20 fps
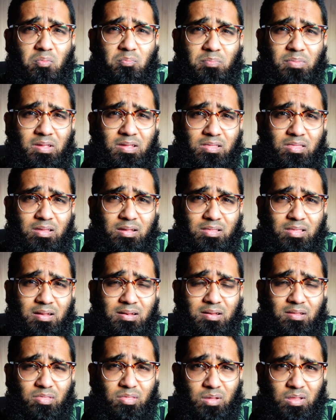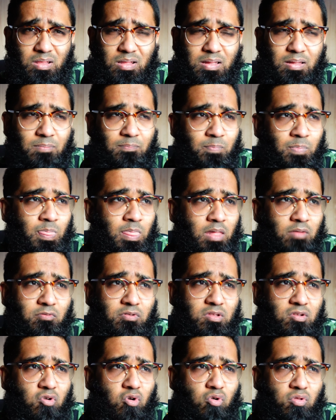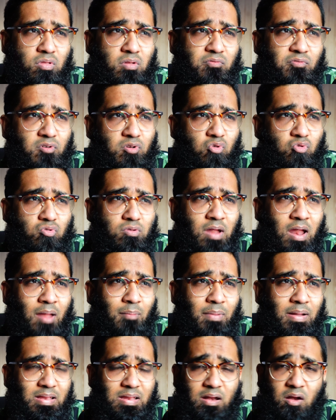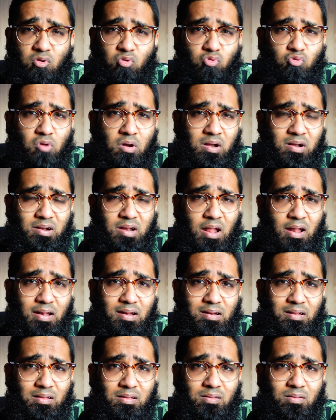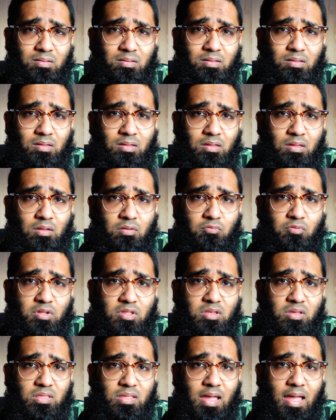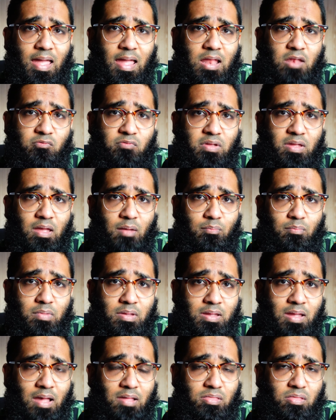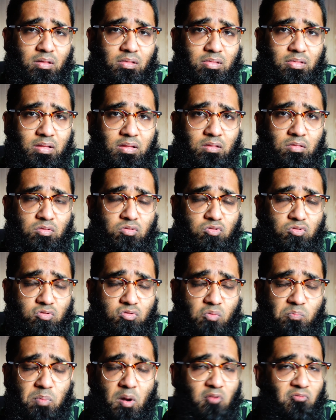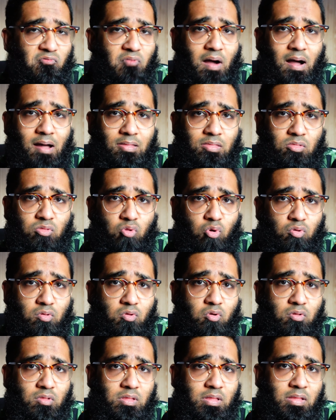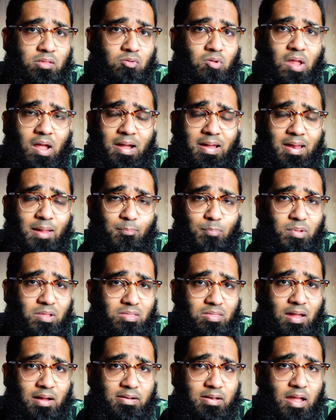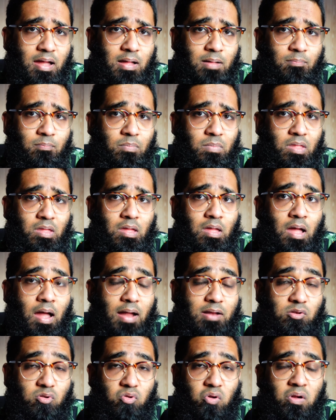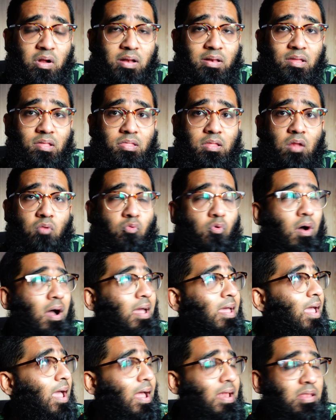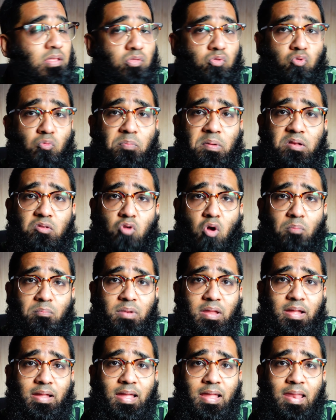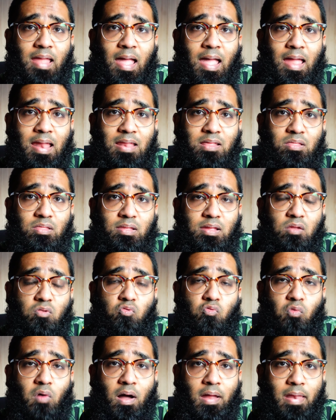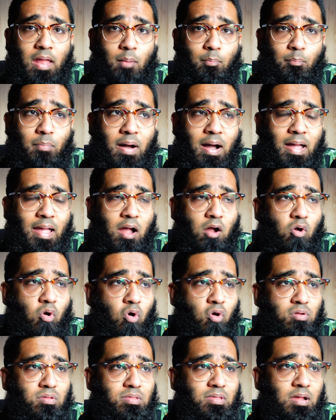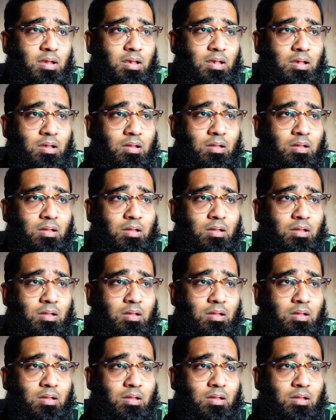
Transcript: P660, which costs you for 2TB around $200, which is a NVMe SSD, super fast, not a crappy SATA. I do not understand why any stupid Tom, Dick and Harry still wanna buy a console.